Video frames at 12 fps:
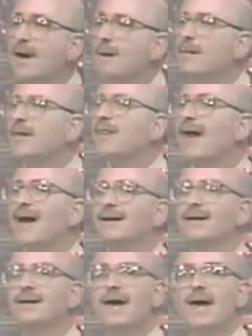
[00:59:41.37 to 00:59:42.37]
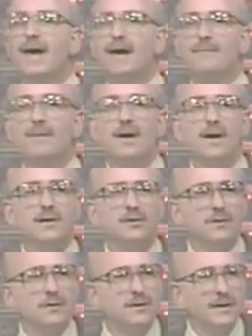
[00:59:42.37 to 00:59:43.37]
But that claim
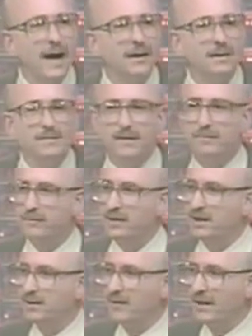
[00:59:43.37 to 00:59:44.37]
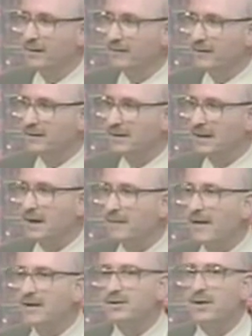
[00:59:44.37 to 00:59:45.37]
turns out to be pretty irrelevant if,
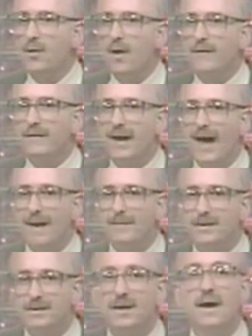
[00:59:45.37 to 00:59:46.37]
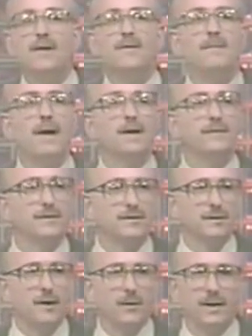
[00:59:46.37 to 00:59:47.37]
as so often happens, the benefits
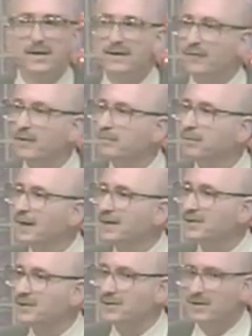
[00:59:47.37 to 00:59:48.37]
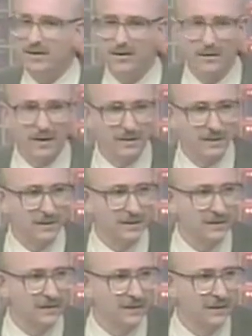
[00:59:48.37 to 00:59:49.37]
are going different places than the risks.
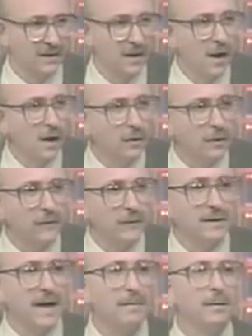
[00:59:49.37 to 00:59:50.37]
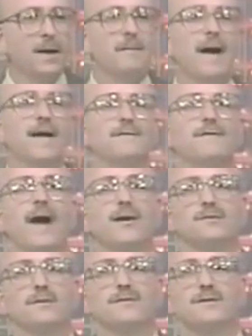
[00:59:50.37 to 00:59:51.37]
Look, for example, at a
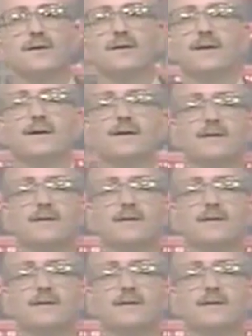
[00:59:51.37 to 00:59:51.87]
manufacturing facility.